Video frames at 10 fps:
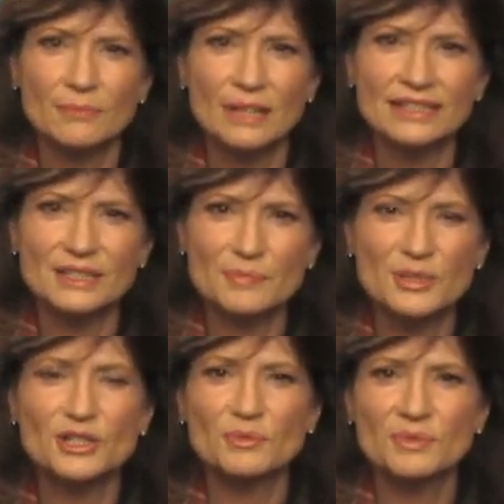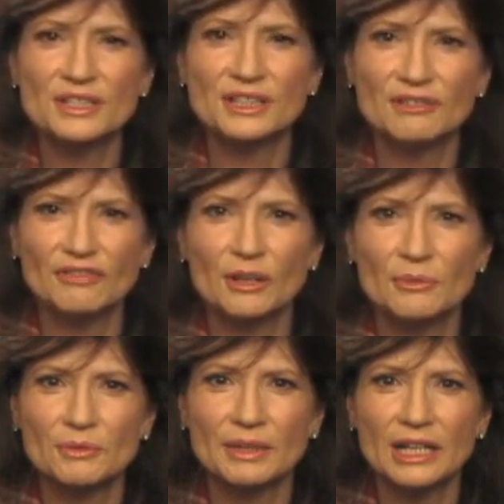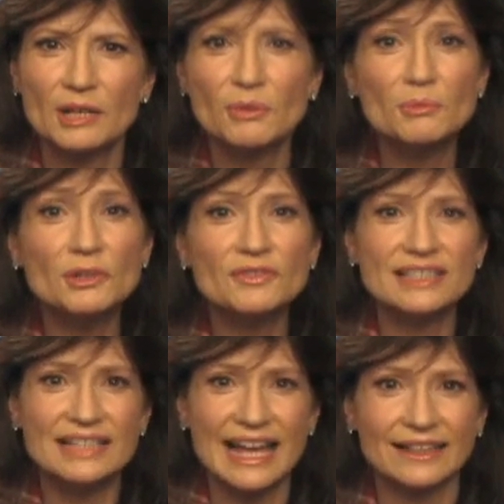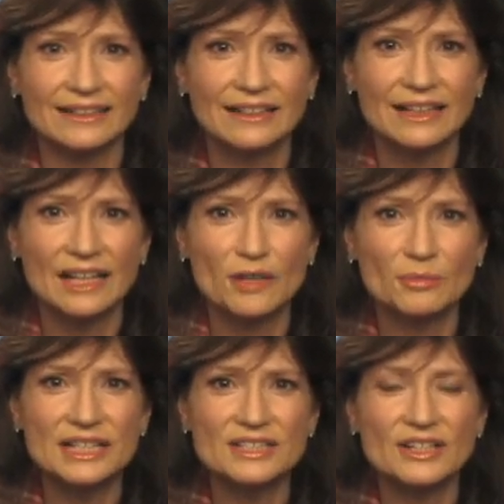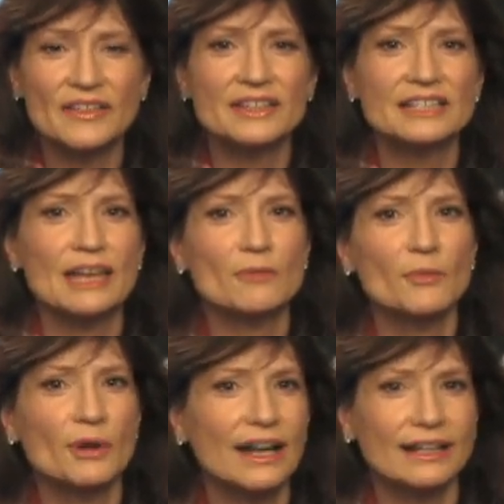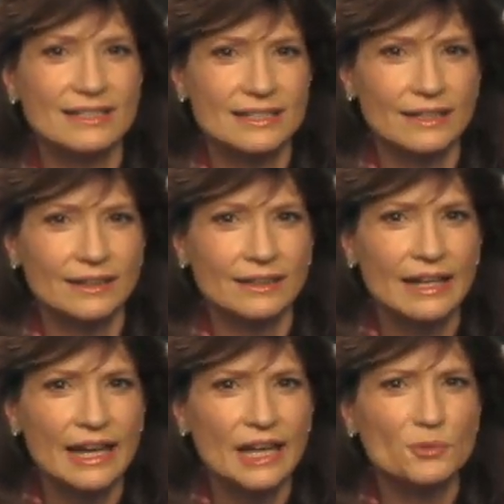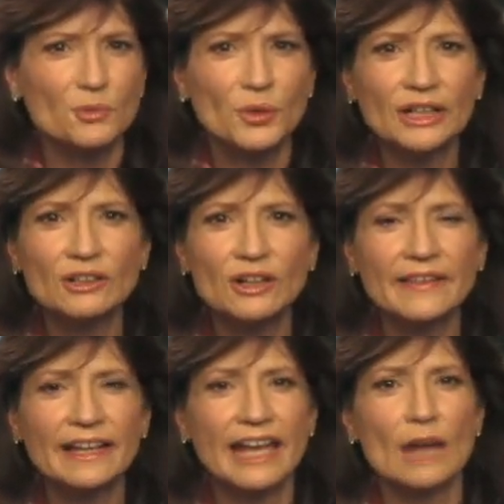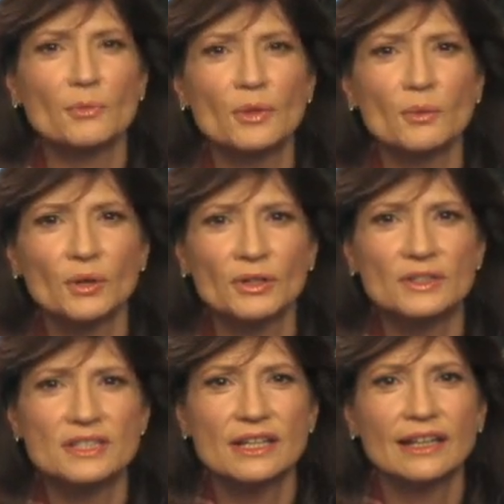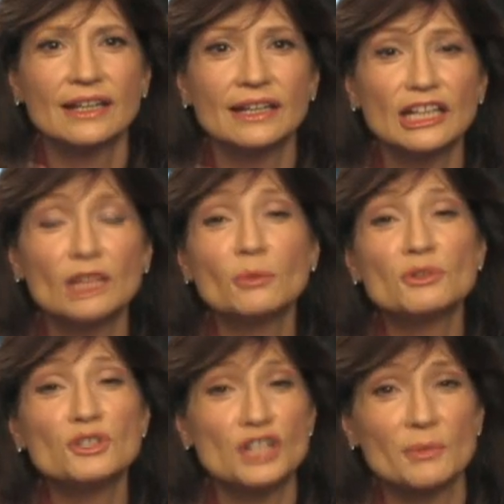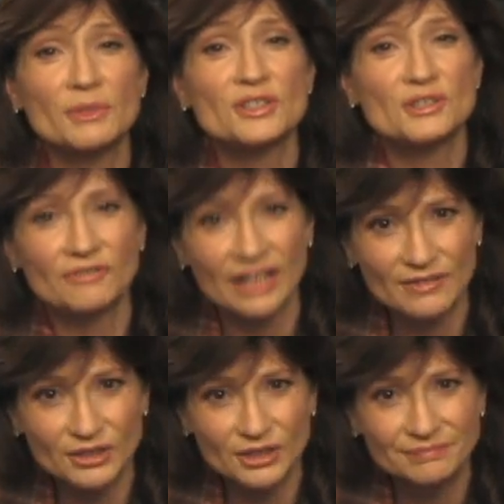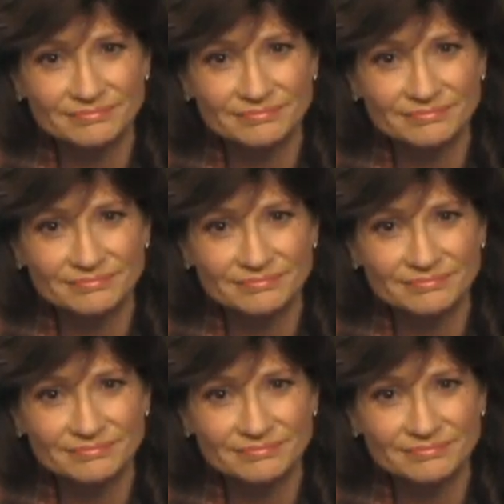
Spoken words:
My suspicion was confirmed when he removed his hat and placed it on the table where I could see it, and embroidered on the cap were the words, "Iwo Jima Survivor."